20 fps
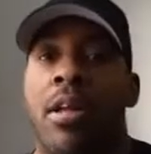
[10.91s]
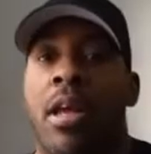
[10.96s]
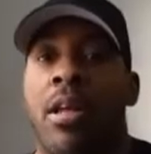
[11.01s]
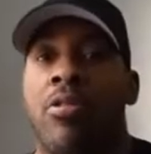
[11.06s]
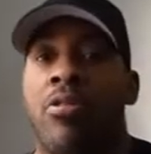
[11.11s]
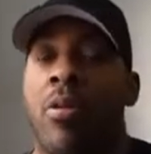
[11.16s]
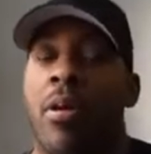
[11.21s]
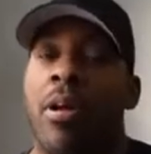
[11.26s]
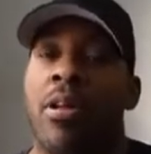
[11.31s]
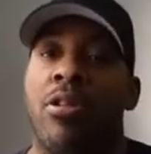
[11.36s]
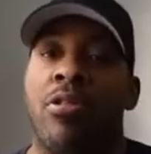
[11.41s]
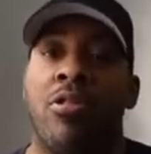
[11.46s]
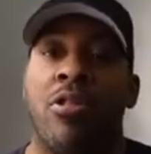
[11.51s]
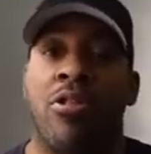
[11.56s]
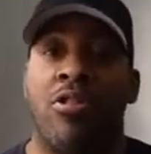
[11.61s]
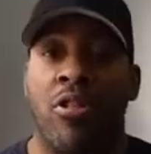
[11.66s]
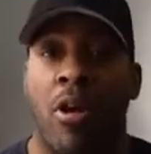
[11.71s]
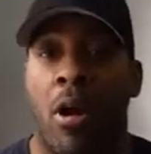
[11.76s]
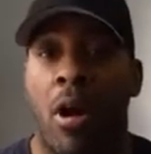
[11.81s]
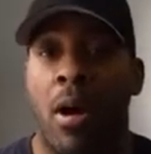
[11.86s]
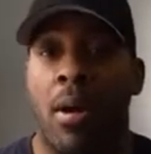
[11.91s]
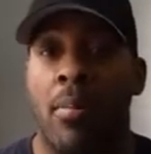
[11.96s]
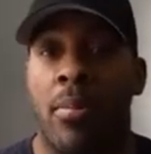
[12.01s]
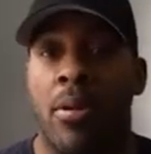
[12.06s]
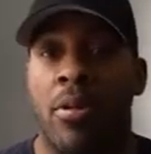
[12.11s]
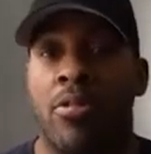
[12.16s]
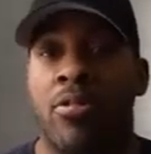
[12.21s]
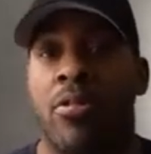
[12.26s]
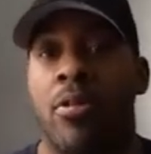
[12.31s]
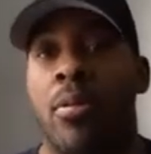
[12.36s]
they trying to disarm
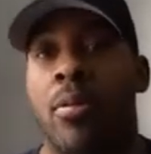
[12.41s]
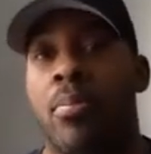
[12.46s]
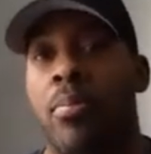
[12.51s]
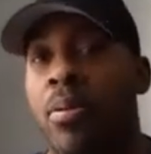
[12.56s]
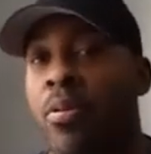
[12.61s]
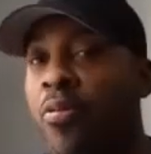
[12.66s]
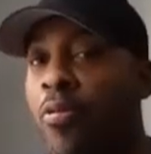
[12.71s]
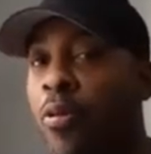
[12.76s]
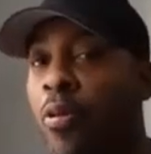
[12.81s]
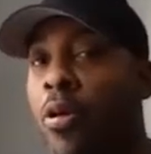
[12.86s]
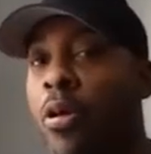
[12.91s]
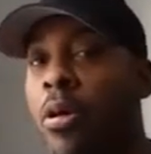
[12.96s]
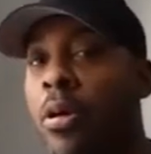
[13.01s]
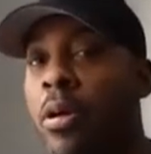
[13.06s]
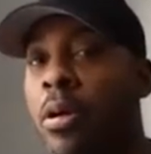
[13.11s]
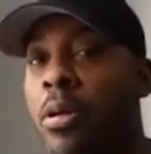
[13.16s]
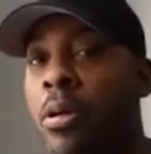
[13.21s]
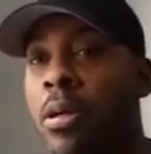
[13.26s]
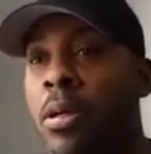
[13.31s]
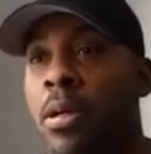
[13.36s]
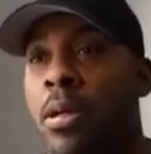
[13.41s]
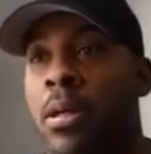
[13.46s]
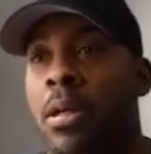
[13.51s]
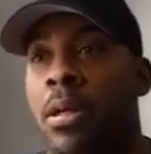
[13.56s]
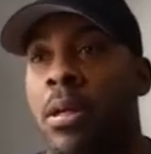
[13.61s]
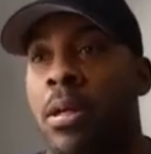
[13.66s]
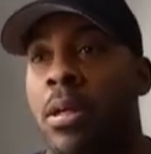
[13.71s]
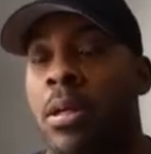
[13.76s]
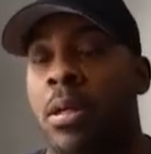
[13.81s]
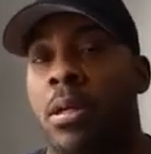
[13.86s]
us before
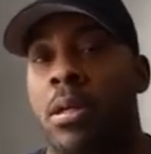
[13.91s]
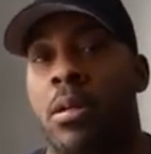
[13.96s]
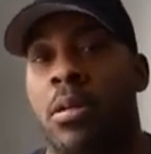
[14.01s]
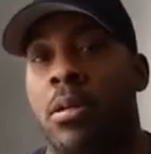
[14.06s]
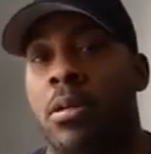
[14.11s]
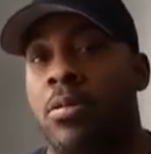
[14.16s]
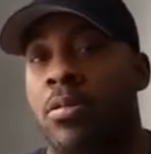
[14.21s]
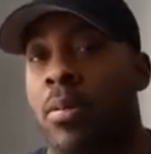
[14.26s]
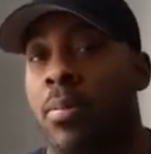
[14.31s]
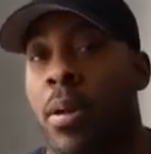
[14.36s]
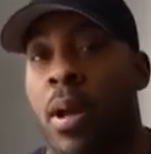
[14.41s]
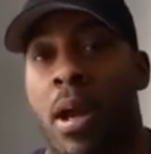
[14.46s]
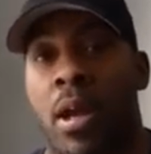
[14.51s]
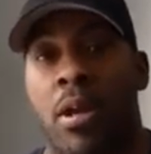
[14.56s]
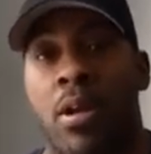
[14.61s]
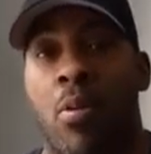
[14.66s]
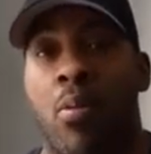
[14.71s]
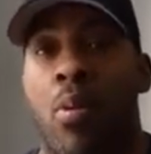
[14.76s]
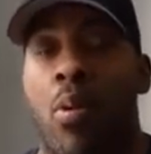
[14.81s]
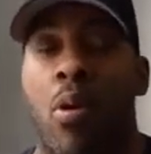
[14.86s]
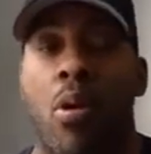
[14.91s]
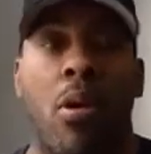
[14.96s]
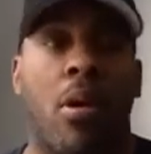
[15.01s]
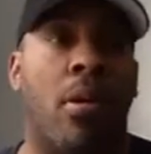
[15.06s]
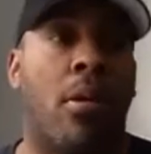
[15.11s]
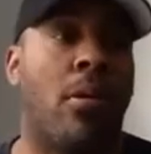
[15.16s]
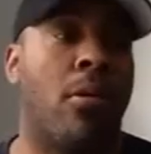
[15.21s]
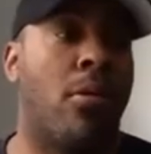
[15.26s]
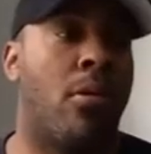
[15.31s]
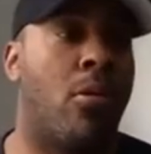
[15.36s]
some kind of
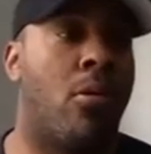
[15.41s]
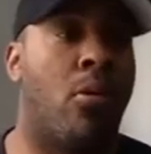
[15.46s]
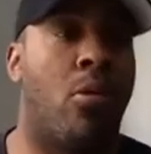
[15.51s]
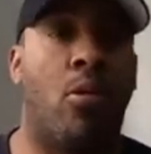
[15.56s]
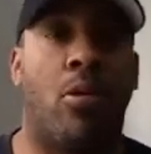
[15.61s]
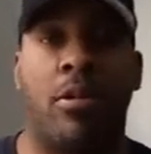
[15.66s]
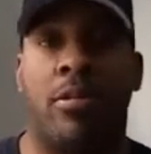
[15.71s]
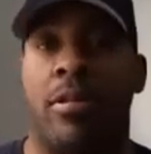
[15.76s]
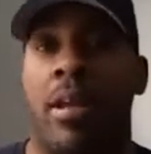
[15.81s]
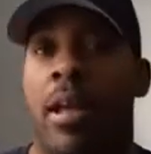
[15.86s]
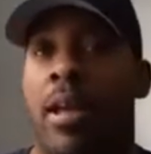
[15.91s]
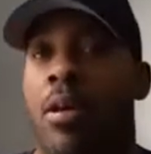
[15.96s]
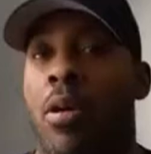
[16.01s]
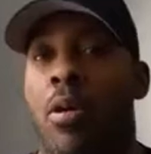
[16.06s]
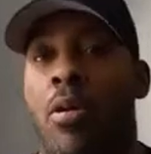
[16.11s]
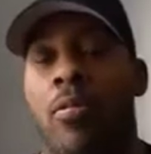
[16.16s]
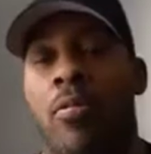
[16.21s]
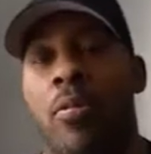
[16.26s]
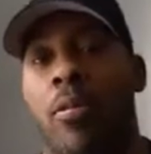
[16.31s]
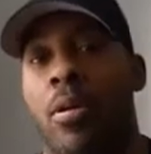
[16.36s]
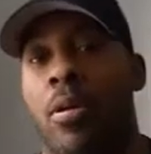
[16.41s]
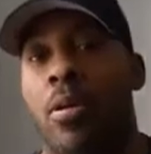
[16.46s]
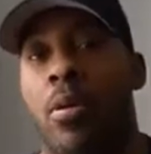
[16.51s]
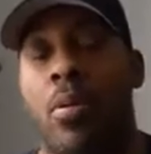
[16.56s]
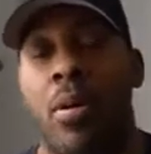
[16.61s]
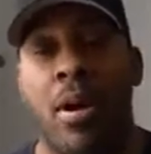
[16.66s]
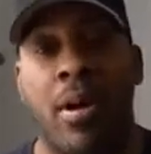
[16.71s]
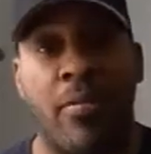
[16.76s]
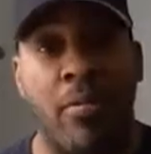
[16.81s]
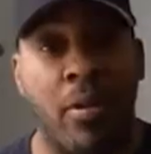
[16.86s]
war or takeover, or
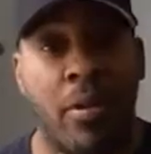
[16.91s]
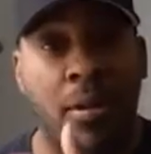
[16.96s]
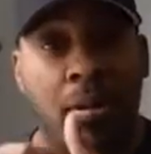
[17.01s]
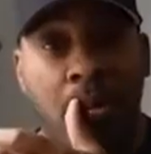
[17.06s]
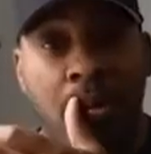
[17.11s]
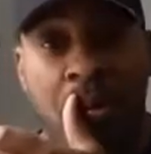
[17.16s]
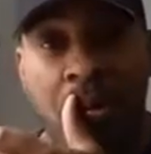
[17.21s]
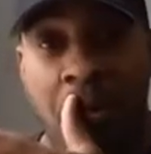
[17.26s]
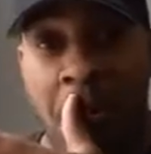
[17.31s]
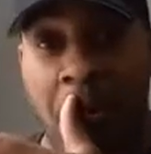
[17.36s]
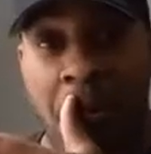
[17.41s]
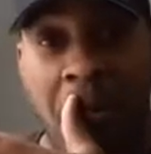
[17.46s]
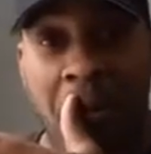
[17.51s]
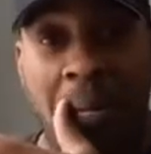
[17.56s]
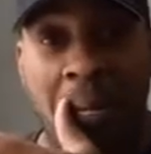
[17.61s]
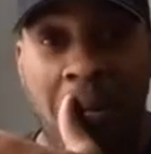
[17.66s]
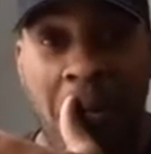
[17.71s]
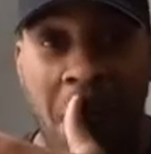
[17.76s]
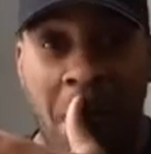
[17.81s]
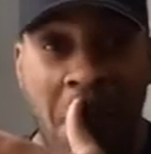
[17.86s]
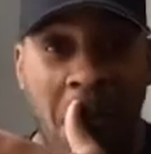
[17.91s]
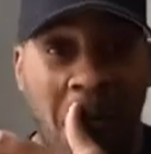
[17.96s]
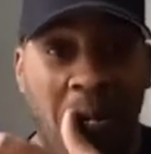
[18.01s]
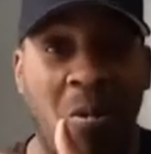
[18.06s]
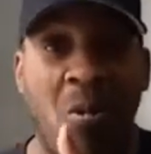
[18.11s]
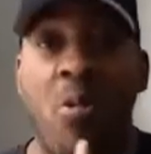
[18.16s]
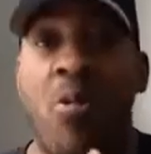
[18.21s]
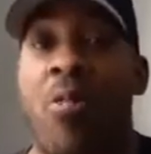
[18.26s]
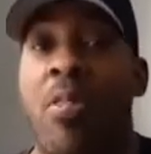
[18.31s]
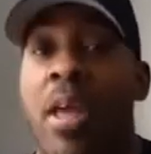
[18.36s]
whatever
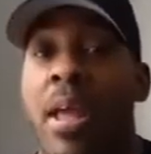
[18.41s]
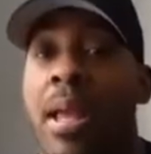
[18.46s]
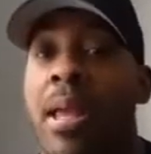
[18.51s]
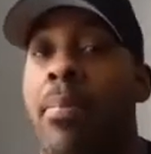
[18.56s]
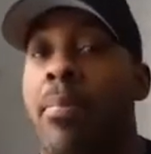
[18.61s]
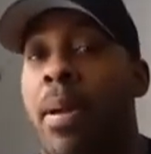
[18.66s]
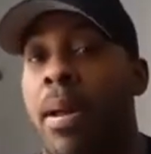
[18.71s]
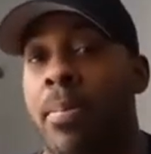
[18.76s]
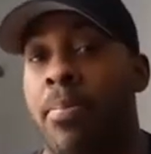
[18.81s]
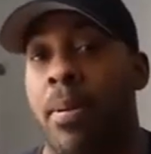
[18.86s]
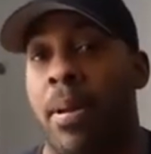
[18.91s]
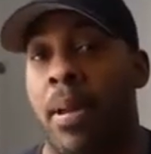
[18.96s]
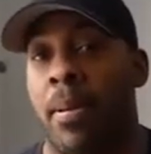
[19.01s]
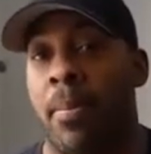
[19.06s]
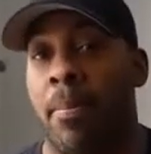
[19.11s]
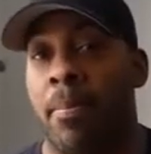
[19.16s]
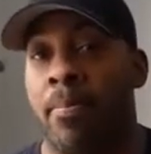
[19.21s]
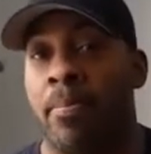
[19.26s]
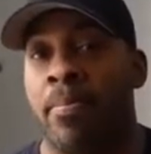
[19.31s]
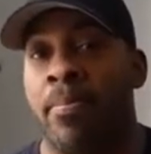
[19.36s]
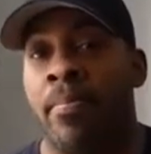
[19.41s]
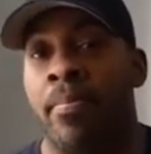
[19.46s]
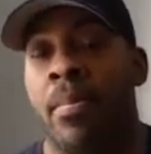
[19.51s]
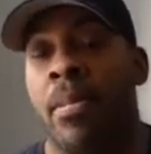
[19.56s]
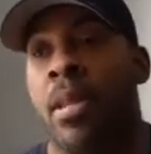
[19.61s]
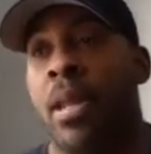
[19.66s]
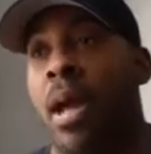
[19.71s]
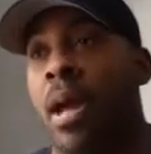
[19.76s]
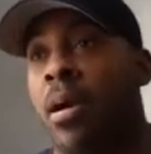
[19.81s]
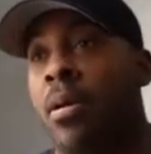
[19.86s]
you think it might be.
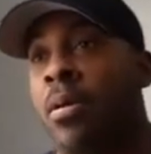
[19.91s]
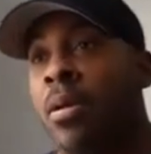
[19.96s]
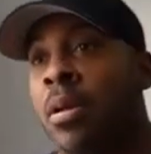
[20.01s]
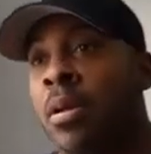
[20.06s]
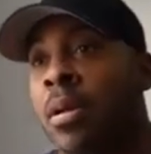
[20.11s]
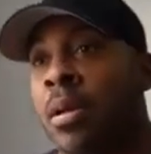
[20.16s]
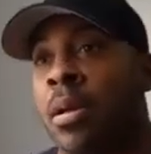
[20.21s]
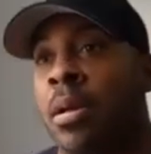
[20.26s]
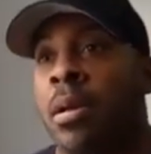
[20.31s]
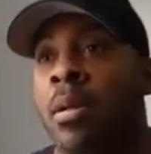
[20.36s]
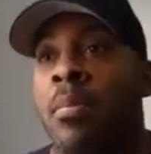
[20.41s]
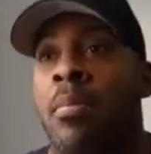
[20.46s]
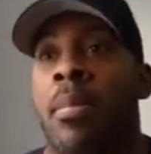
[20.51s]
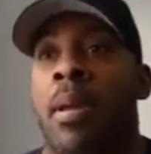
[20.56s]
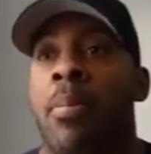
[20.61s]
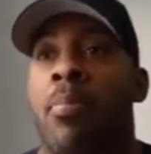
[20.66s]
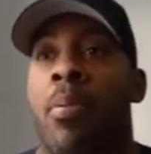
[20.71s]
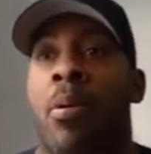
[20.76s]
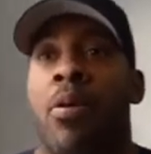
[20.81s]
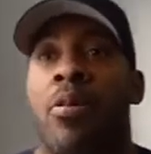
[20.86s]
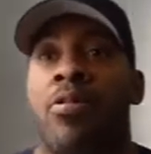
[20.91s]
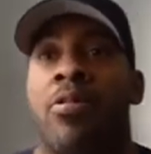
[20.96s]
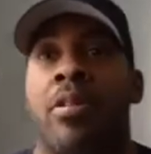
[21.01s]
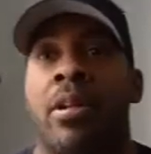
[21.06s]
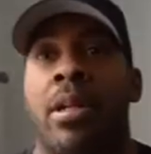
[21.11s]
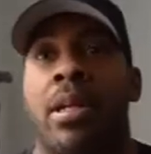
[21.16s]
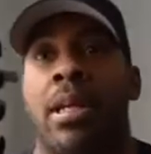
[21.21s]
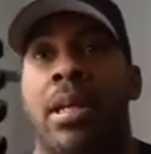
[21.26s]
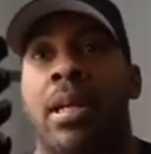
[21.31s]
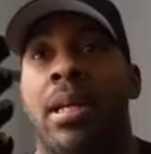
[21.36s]
Now, me
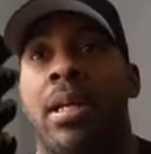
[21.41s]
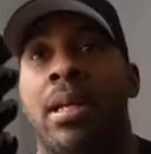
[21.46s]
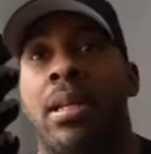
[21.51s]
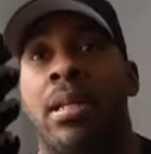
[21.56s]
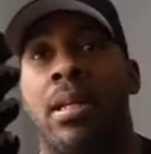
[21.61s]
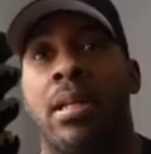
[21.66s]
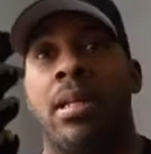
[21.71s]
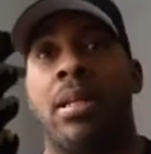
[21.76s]
personally,